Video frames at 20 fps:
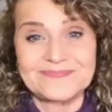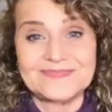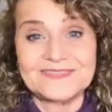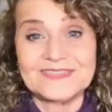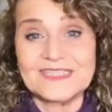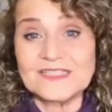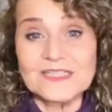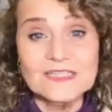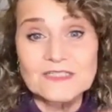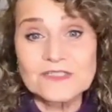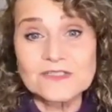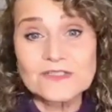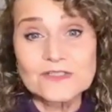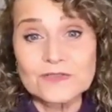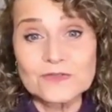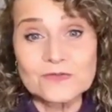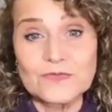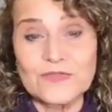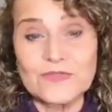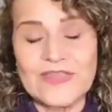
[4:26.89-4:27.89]
doesn't
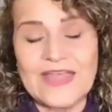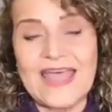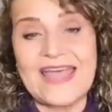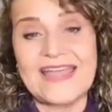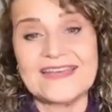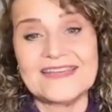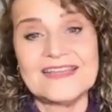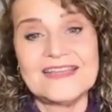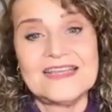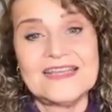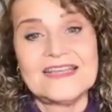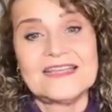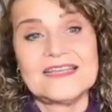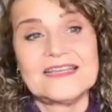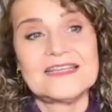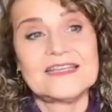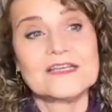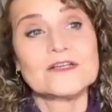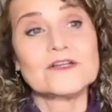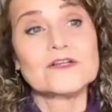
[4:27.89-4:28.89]
exclude that
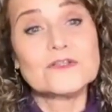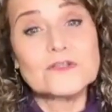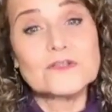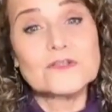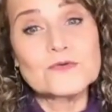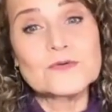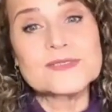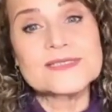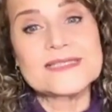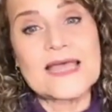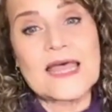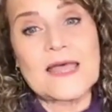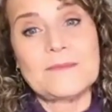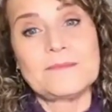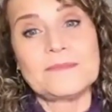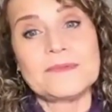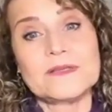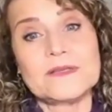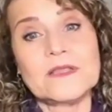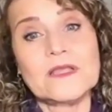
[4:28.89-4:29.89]
it includes that
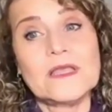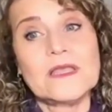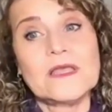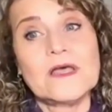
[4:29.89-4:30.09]
but